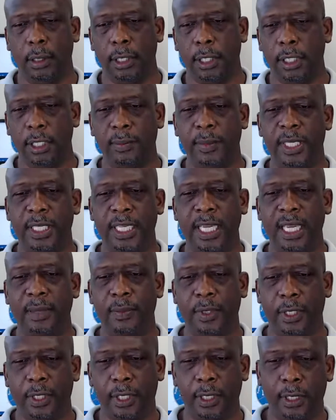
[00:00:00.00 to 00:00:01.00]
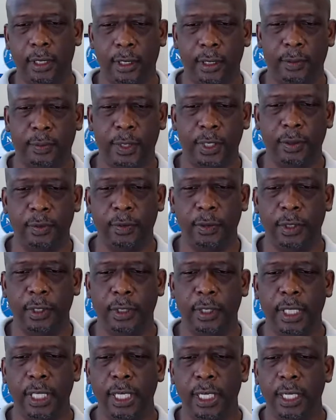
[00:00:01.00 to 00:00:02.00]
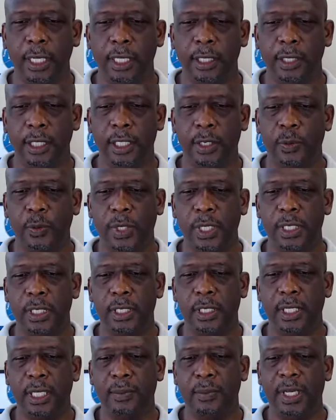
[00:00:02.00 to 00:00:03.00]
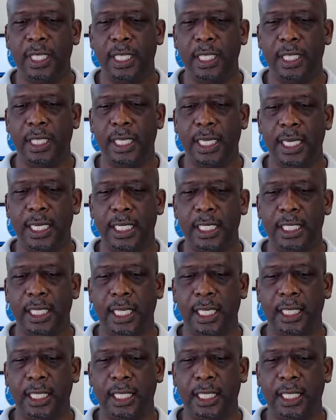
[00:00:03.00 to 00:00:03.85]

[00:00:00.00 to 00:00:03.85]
You hear me typing, huh? It's pretty weird. This was done by the last